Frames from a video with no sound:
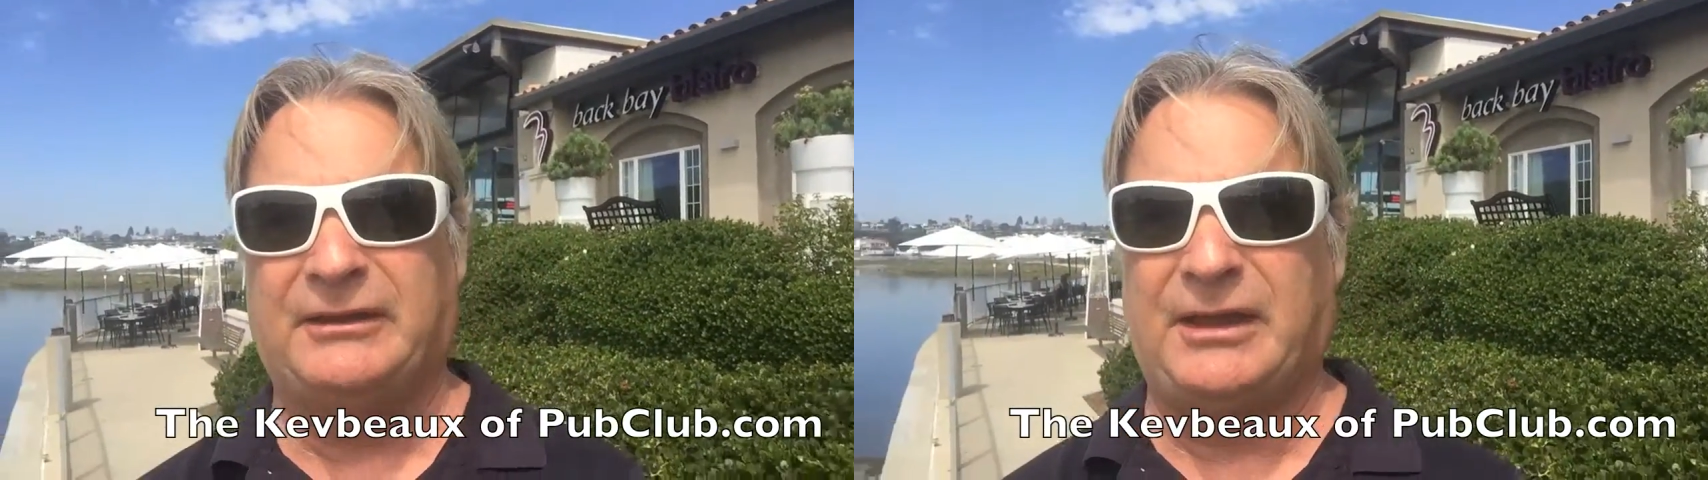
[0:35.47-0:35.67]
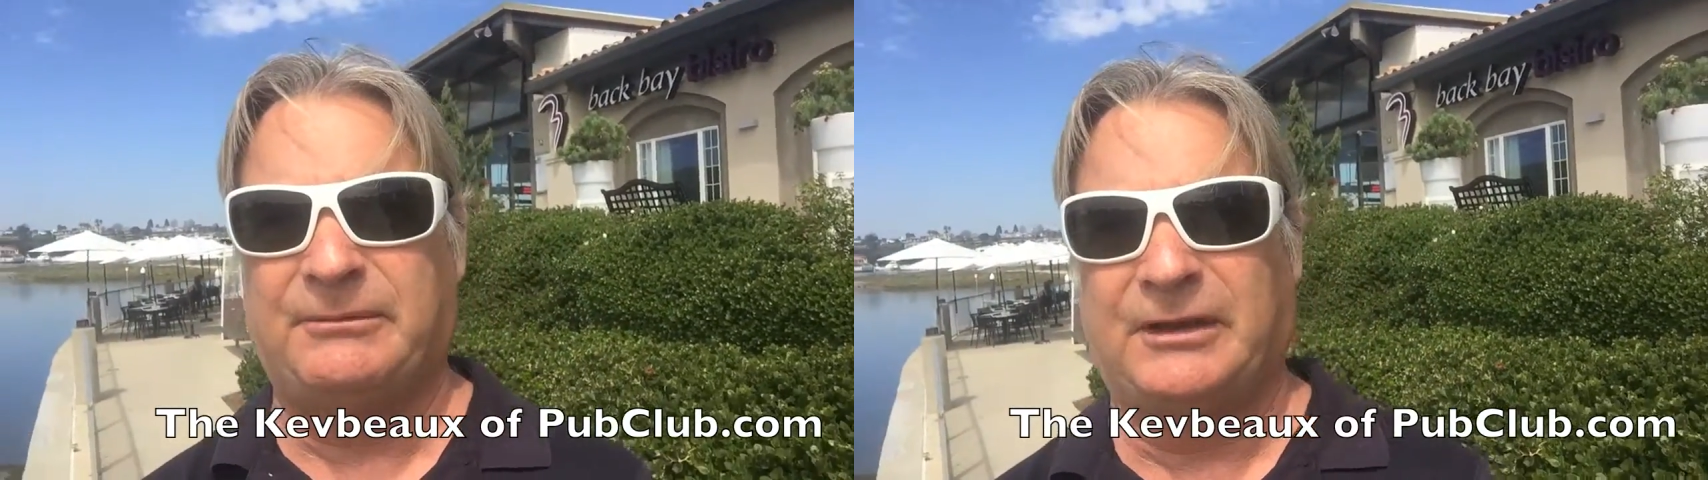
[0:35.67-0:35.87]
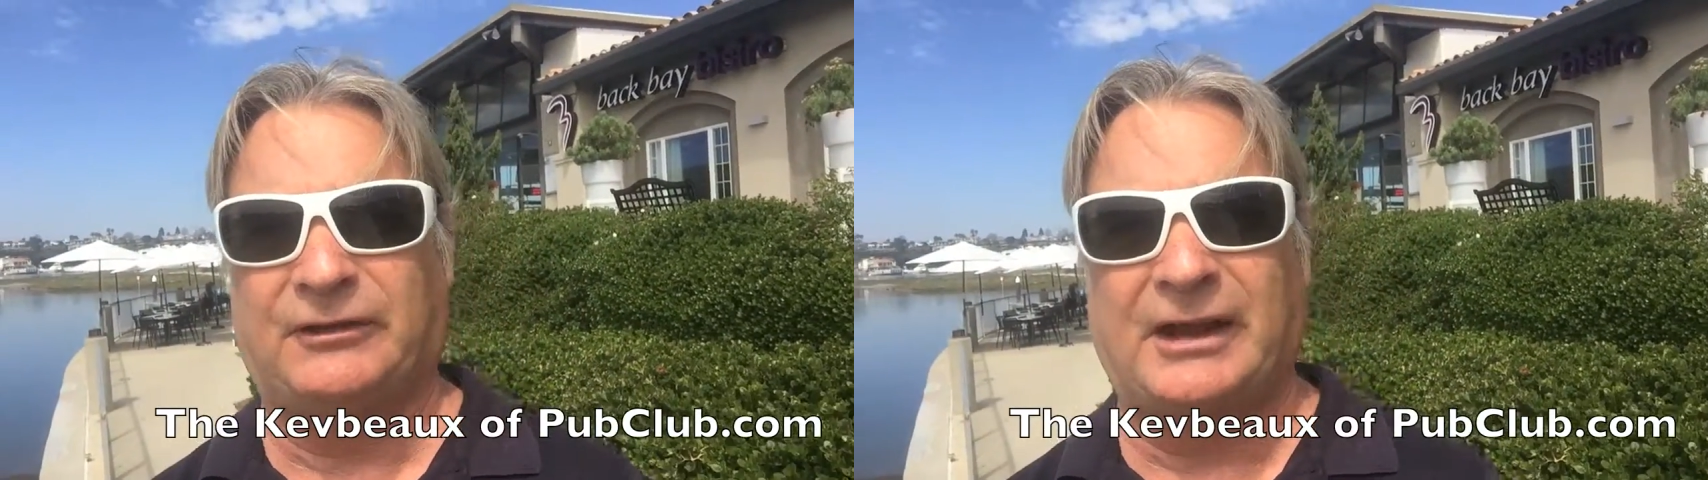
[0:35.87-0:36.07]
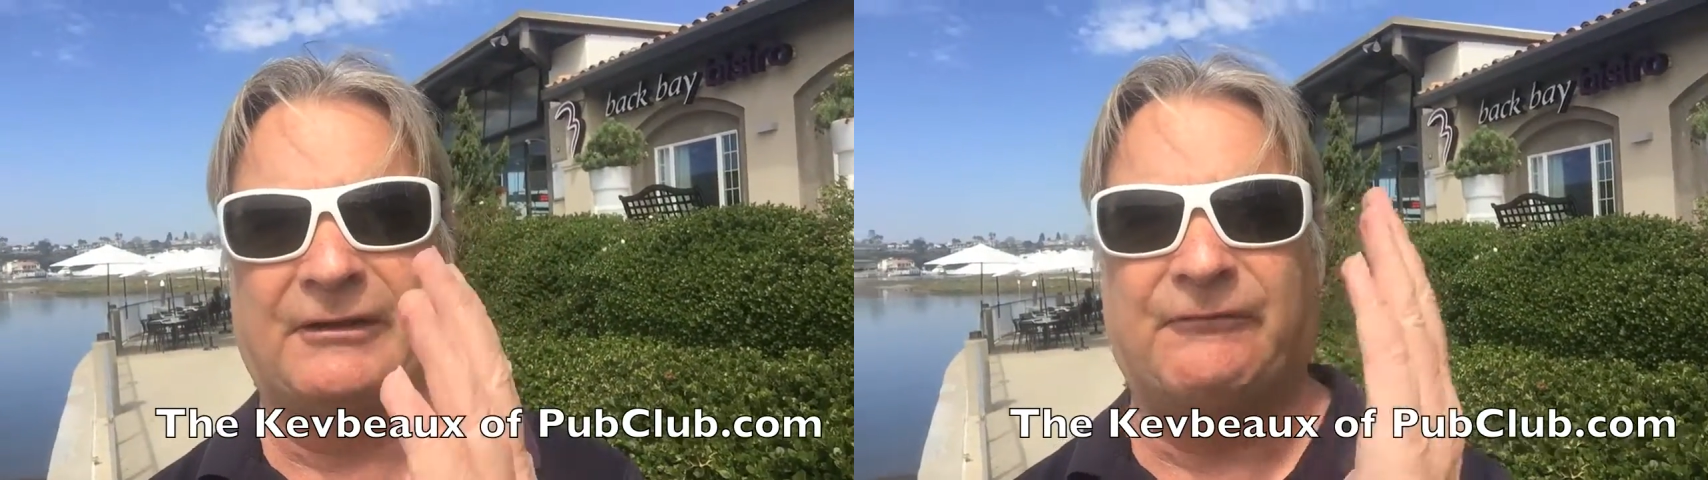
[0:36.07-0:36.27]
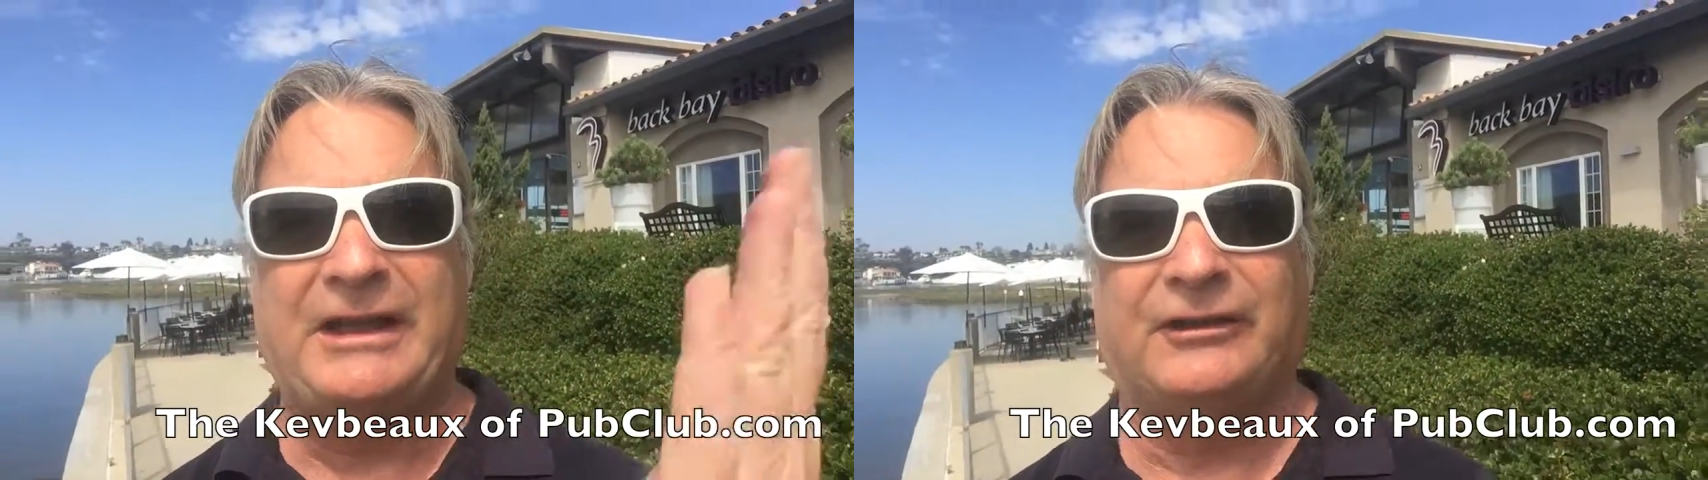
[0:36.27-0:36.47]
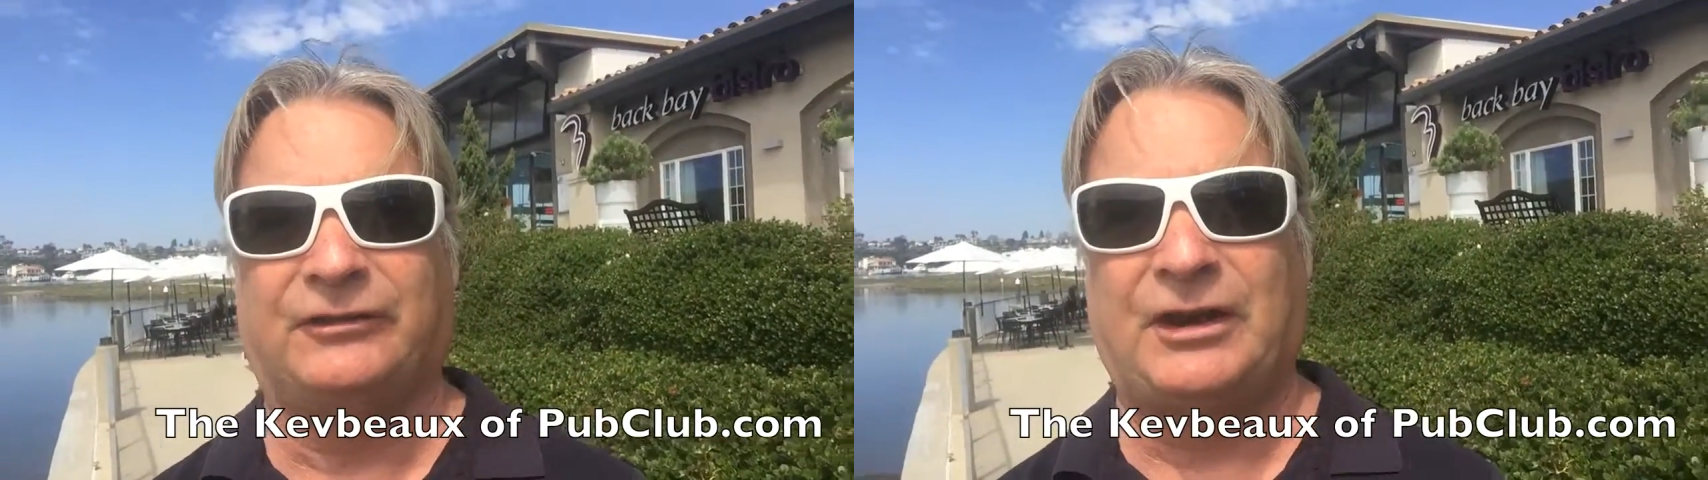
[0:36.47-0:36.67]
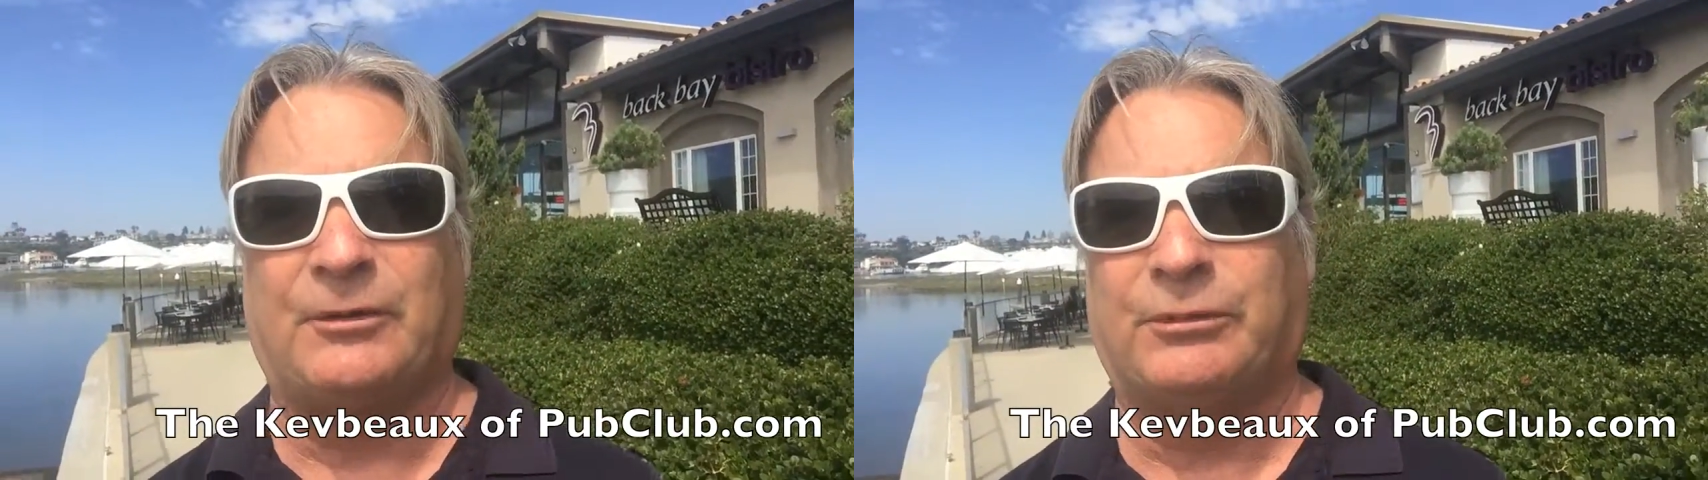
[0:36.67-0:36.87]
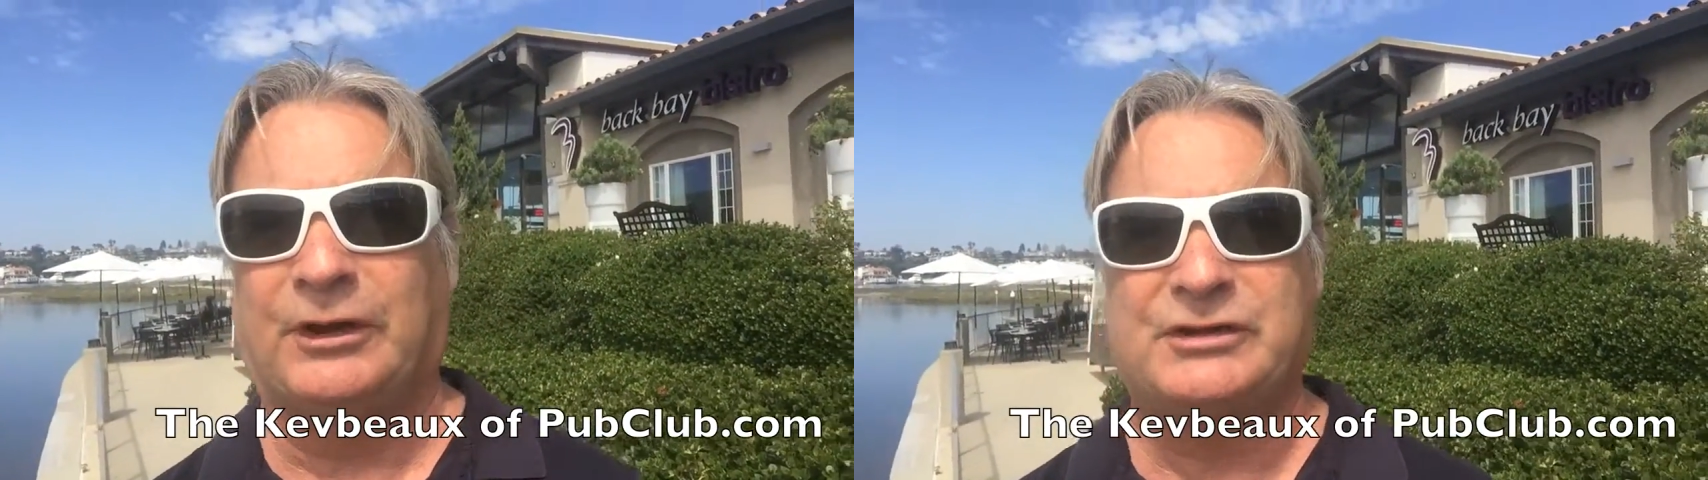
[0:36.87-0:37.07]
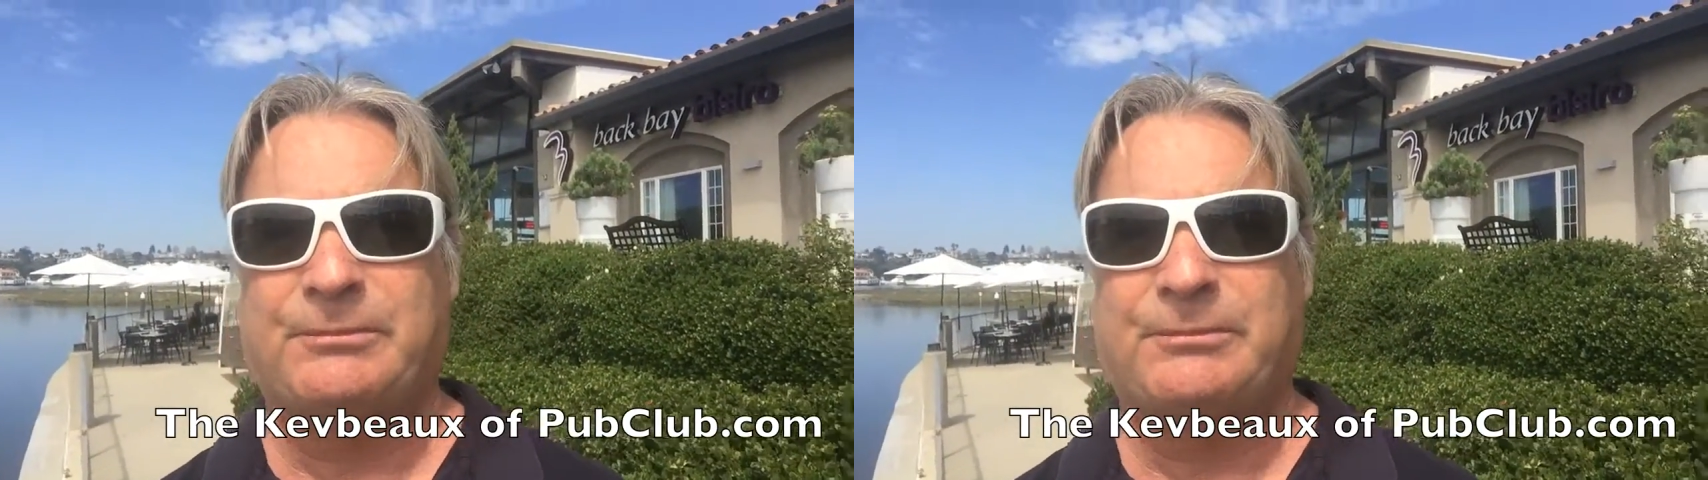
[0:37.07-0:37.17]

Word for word: They, it's like a Vegas style brunch.